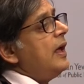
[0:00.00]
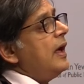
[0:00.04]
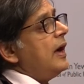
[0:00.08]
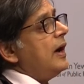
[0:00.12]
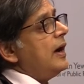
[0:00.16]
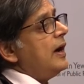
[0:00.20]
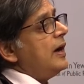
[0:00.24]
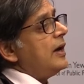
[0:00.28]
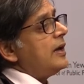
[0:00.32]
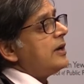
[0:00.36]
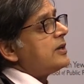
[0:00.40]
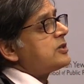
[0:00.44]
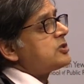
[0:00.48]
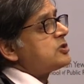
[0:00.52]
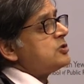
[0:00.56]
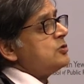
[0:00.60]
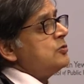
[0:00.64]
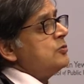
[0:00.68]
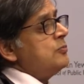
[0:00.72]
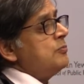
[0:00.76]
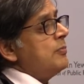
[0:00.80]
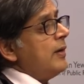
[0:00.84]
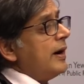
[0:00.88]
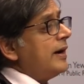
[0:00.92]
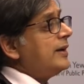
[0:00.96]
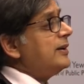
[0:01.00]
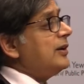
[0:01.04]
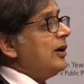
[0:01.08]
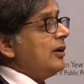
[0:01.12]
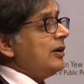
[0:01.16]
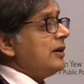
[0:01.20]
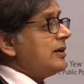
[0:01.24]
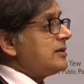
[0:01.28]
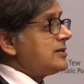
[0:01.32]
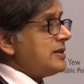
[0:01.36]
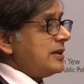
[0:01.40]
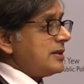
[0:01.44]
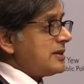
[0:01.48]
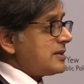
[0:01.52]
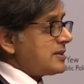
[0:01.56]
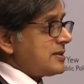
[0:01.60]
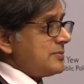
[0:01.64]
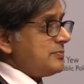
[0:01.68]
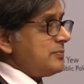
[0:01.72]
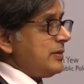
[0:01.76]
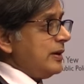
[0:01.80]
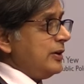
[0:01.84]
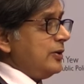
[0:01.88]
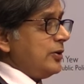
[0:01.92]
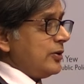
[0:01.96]
Uh, to my knowledge, that is
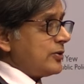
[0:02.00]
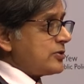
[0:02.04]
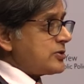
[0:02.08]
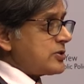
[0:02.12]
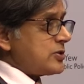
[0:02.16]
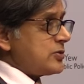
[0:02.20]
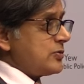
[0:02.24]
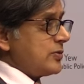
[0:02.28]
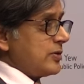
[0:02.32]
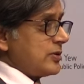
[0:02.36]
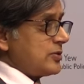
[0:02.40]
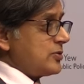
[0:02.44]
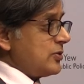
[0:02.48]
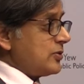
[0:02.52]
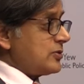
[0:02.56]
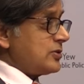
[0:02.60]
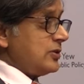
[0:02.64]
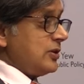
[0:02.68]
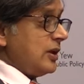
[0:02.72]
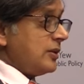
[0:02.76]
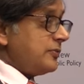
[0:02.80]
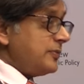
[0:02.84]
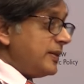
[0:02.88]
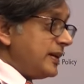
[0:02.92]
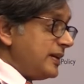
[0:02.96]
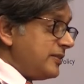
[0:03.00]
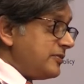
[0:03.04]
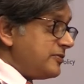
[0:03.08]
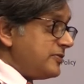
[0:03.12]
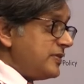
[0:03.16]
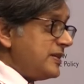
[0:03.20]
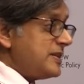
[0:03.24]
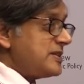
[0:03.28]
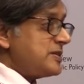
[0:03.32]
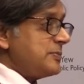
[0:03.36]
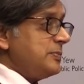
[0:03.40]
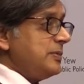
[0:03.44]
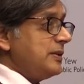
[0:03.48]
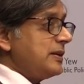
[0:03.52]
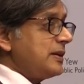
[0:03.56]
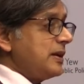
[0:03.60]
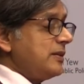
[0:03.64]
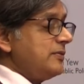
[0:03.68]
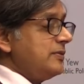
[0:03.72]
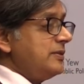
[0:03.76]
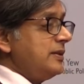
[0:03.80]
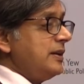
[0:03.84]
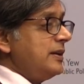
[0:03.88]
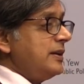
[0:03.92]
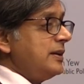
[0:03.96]
simply not true. It's also not very feasible,
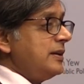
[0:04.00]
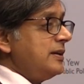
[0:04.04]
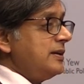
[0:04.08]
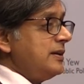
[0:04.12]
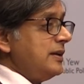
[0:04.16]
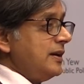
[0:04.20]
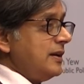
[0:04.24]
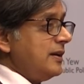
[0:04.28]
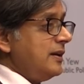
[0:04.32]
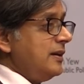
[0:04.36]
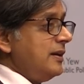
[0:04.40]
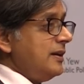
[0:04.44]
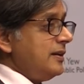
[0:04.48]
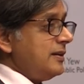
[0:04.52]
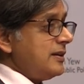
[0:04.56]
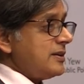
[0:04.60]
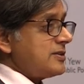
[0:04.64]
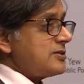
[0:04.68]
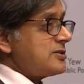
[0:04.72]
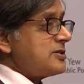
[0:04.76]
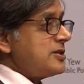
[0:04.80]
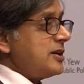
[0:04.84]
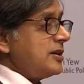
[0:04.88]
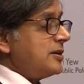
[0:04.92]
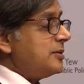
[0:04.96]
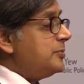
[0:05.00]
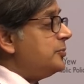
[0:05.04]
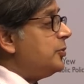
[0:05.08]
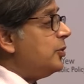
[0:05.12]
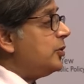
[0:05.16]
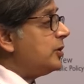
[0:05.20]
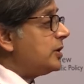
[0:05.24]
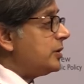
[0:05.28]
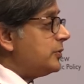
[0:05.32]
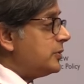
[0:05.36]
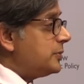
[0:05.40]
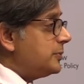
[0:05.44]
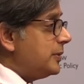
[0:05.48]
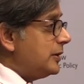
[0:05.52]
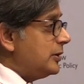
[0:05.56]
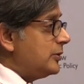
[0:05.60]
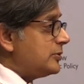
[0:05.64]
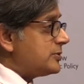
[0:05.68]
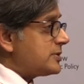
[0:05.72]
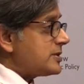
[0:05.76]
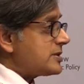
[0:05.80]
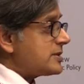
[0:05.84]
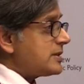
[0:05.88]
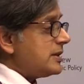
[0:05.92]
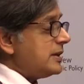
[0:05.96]
given that India doesn't share a border with
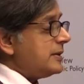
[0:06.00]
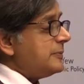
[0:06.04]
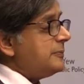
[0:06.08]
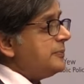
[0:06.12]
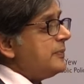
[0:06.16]
Balochistan.